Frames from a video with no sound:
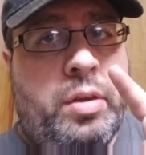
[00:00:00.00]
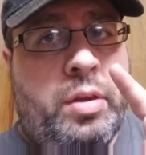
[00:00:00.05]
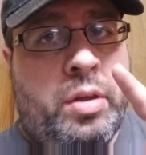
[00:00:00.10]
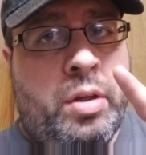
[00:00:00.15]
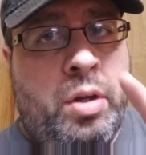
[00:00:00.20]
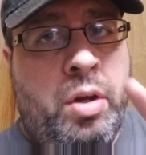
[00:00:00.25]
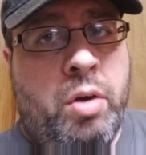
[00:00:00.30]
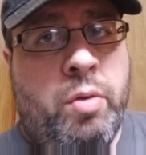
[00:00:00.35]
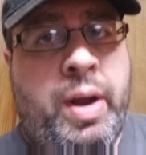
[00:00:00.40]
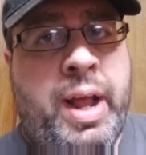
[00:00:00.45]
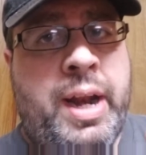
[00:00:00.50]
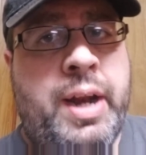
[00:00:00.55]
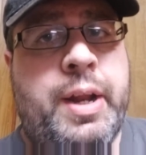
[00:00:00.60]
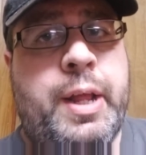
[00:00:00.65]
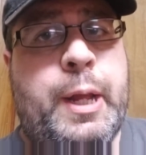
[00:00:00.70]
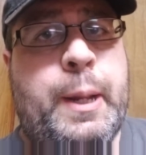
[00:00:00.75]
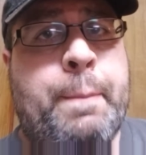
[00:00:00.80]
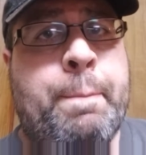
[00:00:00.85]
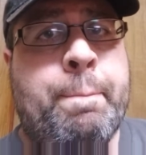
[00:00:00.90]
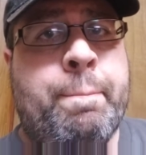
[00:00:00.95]

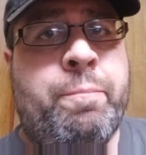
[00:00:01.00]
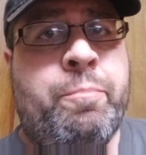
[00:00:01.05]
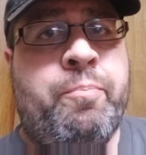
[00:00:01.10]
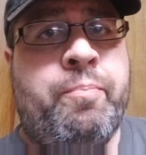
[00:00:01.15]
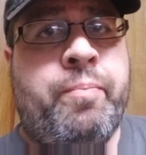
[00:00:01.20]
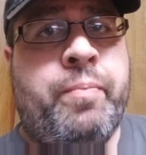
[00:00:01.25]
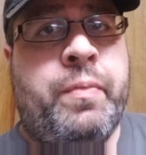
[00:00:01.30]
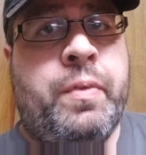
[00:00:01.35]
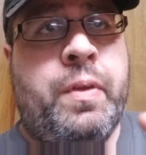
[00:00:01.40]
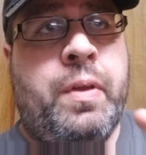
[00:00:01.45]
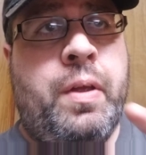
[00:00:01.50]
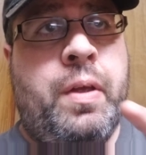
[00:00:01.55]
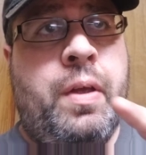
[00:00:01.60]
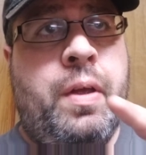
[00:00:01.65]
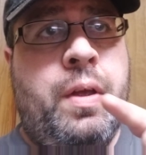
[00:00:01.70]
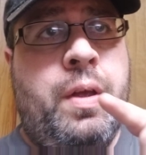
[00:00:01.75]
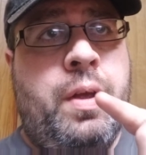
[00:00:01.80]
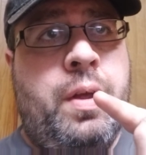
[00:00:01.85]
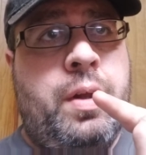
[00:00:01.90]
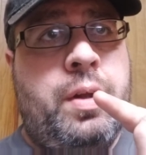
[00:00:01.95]
Heredity
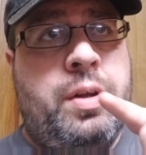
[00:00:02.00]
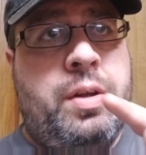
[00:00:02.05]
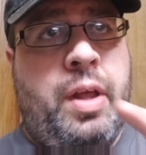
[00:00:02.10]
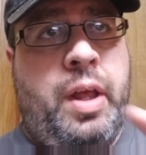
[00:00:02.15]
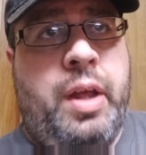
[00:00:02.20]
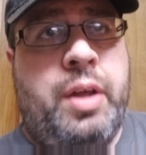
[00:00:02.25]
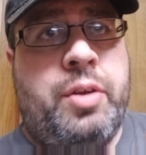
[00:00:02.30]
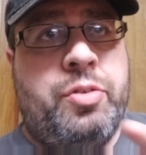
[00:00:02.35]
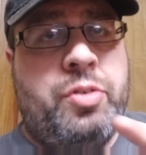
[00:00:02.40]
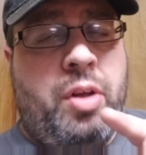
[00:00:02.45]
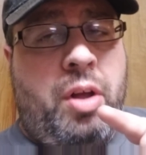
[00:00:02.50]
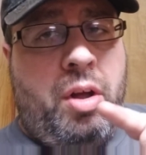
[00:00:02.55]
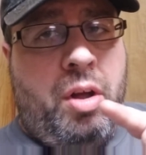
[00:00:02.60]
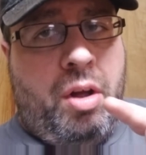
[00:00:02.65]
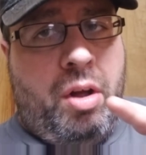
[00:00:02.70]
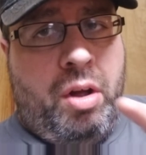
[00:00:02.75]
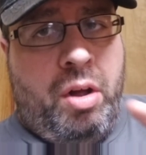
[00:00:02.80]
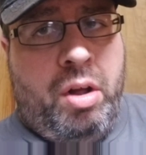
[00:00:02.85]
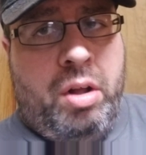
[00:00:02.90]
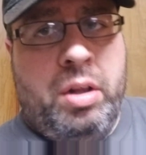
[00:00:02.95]
takes
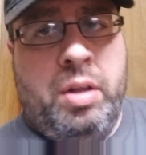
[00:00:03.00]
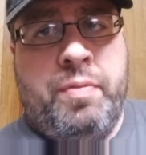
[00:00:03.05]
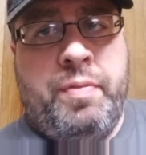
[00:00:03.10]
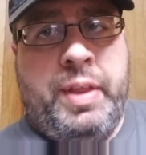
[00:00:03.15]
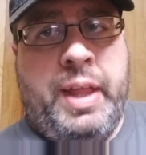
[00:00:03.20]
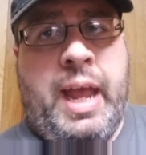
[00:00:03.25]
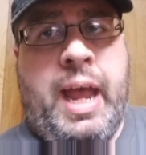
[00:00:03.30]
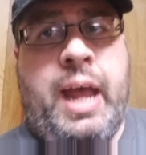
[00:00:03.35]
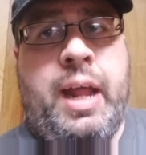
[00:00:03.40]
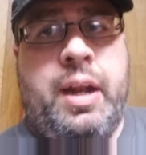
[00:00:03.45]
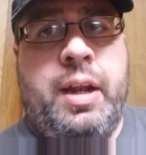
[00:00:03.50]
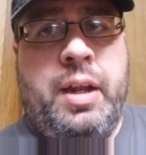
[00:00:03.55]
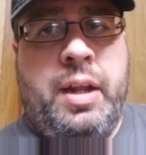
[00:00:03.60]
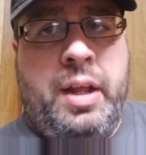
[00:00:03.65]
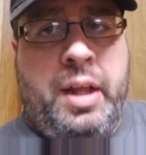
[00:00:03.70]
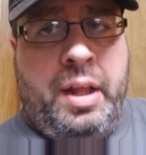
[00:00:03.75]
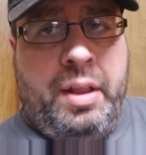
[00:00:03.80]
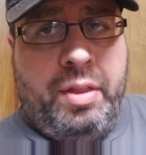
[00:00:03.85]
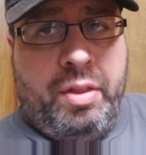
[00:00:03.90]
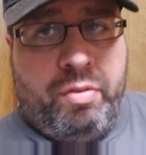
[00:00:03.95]
all of that
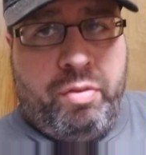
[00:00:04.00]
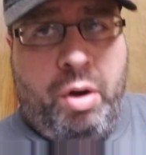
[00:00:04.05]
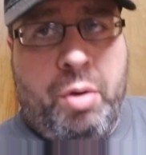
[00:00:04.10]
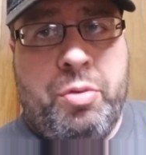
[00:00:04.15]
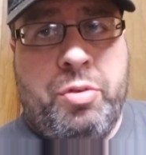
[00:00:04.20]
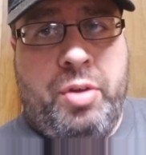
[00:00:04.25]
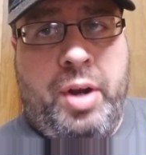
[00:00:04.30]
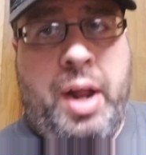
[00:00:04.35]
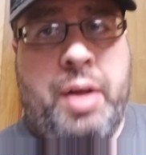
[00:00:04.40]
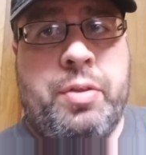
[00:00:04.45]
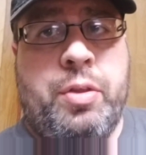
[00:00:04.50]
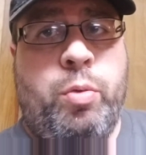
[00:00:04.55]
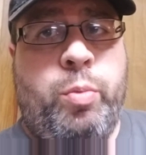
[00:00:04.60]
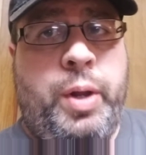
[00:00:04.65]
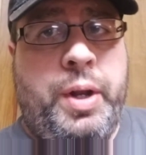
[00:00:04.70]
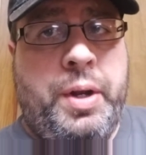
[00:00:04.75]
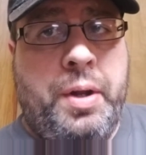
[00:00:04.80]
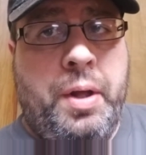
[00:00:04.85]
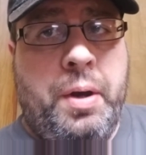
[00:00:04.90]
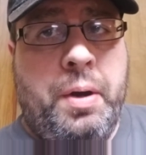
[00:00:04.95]
and throws it out the
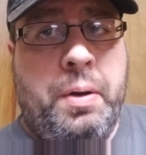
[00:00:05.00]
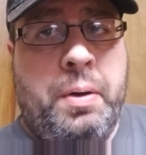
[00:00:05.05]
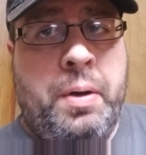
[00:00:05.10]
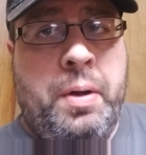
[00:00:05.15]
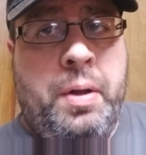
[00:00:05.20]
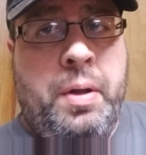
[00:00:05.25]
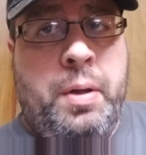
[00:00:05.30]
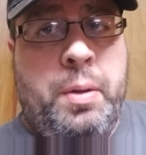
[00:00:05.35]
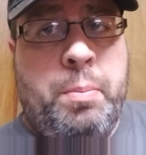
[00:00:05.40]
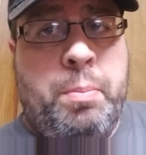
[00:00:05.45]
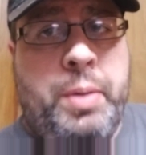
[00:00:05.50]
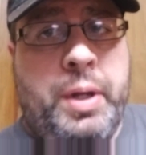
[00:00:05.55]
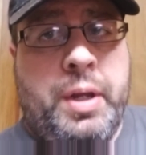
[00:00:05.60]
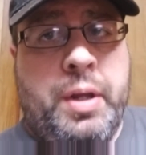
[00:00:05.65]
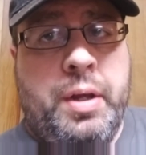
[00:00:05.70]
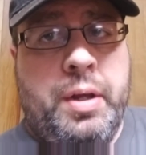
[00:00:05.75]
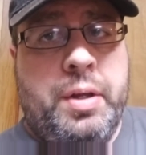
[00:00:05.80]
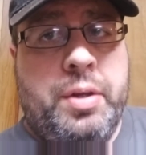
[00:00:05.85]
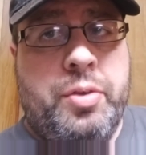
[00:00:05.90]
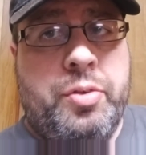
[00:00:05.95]
window,
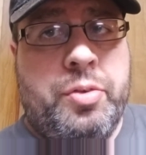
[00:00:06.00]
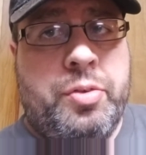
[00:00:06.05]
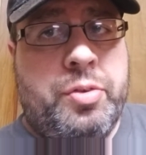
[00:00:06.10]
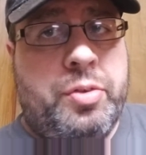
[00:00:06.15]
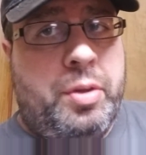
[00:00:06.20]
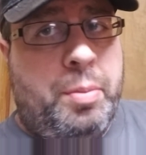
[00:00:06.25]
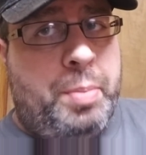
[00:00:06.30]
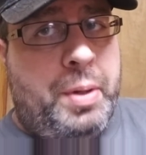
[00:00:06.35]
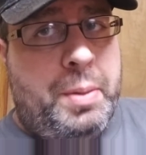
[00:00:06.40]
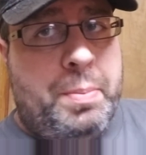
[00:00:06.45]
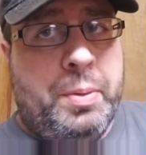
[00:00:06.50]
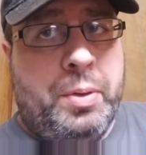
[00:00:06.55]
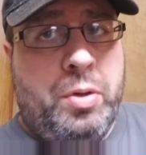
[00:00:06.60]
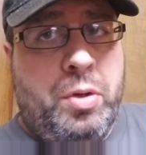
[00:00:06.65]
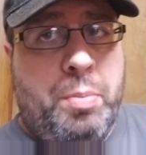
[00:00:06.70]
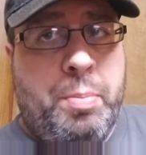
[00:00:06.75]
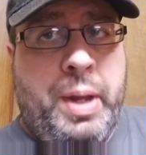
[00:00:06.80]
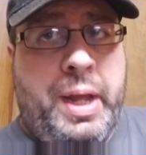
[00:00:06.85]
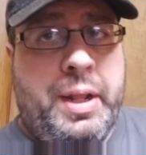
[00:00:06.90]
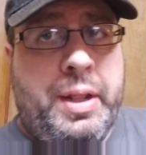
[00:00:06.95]
because the people
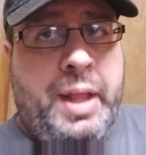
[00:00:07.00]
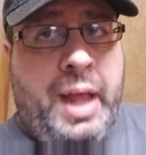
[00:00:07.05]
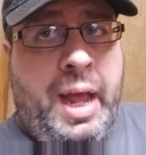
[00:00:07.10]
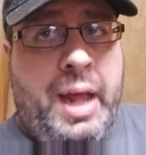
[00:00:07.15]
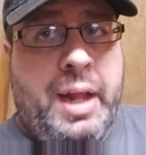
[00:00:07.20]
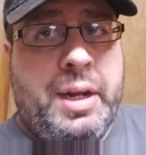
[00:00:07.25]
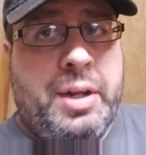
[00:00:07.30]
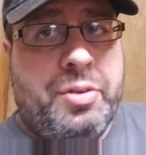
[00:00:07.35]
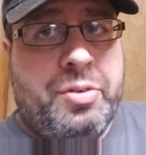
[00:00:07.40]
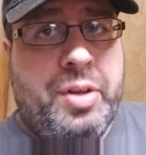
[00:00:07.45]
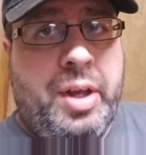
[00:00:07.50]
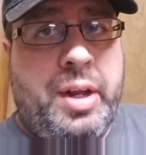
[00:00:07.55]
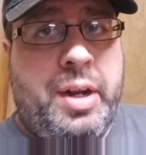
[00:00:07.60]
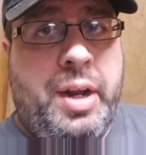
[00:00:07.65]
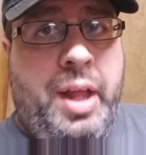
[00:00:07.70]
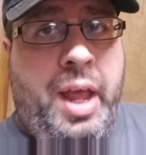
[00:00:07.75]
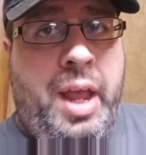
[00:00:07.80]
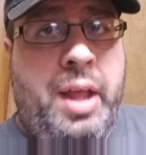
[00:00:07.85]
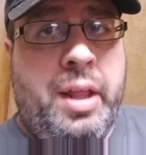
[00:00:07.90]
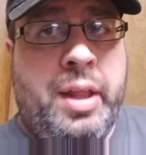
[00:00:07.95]
who made that
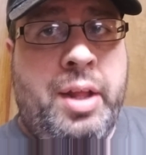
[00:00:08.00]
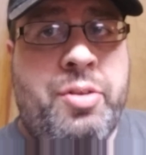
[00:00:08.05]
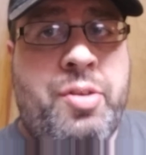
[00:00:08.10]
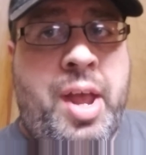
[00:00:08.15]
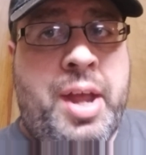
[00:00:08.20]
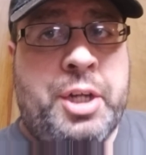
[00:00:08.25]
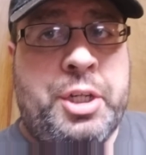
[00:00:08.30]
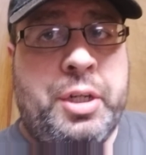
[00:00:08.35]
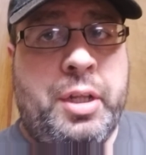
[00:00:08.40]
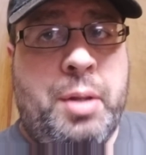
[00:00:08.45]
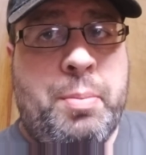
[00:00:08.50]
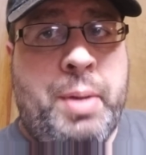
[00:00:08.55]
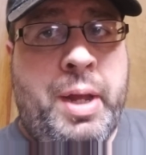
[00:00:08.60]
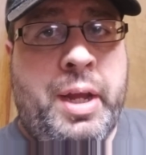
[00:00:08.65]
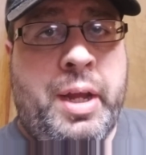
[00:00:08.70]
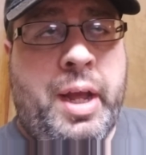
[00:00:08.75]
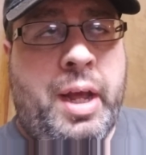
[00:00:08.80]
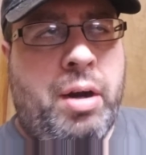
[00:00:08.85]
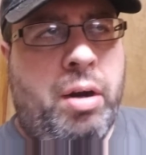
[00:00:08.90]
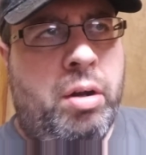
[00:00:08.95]
decided, hey, let's actually
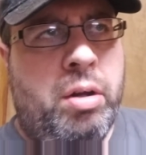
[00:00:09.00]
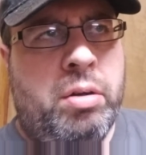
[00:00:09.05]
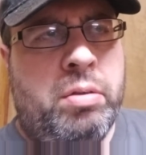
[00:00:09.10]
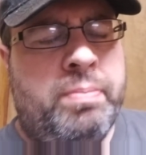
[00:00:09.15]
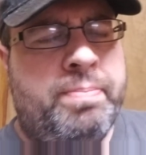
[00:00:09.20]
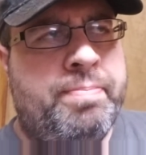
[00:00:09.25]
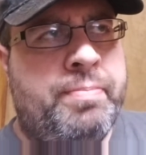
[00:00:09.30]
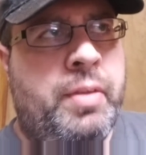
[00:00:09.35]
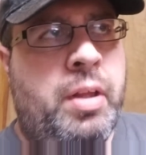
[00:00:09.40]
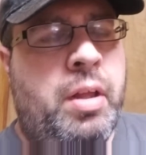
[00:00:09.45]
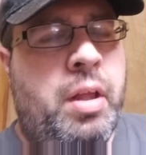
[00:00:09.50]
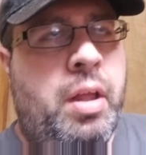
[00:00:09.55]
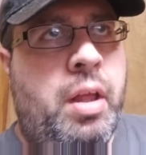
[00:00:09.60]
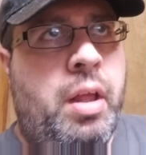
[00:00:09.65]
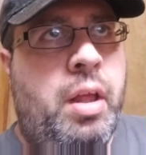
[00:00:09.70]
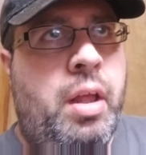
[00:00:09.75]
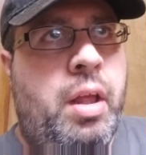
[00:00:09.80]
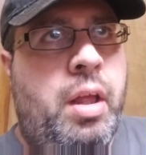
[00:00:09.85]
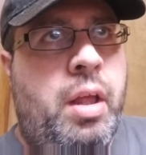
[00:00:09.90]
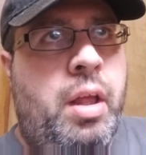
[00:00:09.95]
make, I don't know,
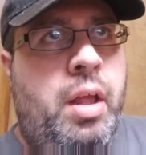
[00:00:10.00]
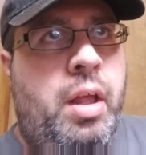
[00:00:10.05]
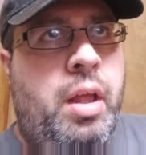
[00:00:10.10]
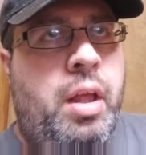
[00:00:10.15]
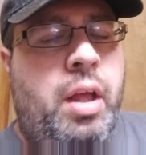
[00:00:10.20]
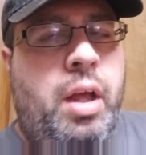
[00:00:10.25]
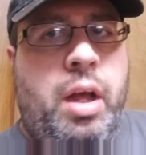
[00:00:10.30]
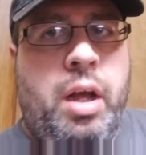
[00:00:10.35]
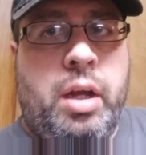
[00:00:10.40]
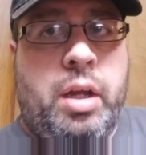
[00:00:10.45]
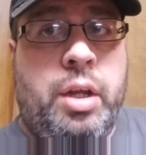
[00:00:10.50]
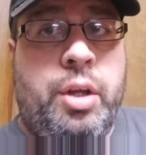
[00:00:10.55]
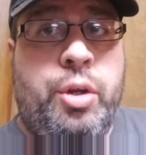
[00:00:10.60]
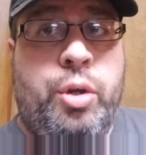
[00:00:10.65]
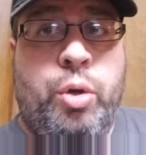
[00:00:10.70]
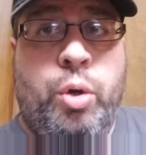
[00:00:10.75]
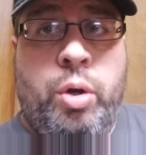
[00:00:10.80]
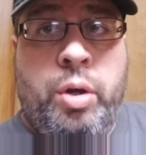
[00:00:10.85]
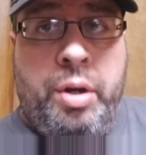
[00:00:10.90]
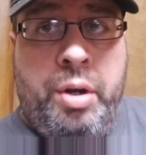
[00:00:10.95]
a
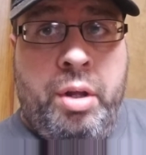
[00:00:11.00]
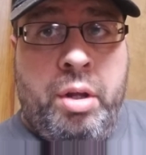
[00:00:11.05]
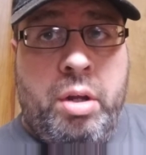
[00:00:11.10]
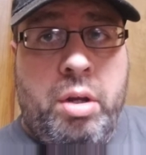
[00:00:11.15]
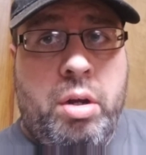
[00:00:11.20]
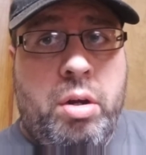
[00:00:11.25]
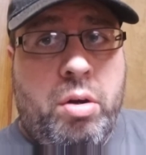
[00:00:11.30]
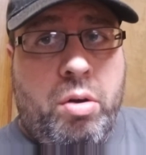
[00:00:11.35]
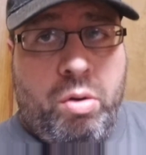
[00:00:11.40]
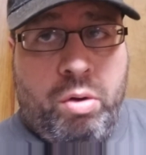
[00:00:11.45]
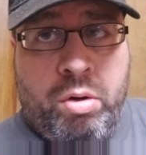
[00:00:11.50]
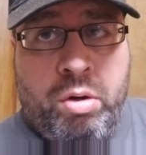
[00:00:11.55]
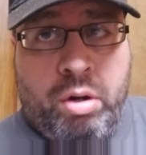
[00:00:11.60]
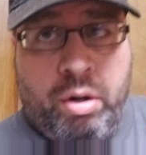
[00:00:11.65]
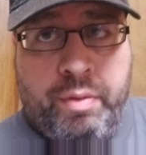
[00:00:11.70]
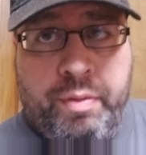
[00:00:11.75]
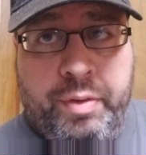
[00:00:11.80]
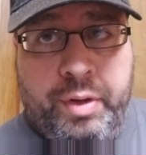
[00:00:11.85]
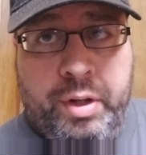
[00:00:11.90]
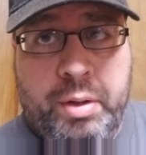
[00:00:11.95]
good
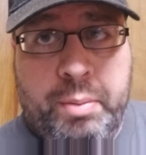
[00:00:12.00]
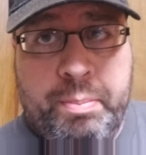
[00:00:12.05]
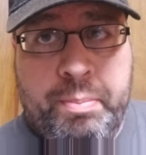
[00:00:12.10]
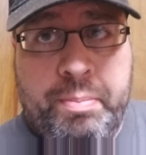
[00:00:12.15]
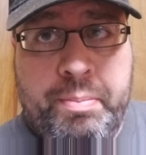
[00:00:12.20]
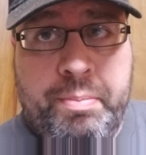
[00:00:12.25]
horror film,